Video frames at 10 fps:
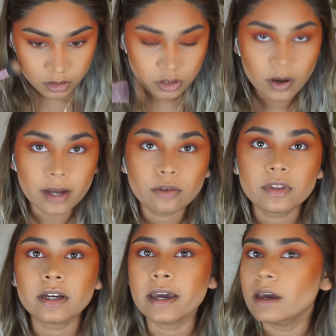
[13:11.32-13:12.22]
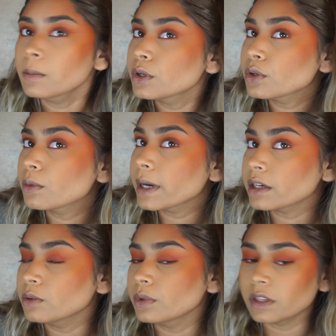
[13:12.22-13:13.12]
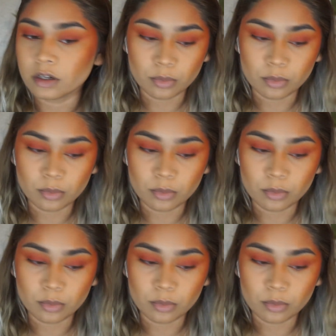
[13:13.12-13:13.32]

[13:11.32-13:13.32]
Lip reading: So I don't think I am gonna go back in with any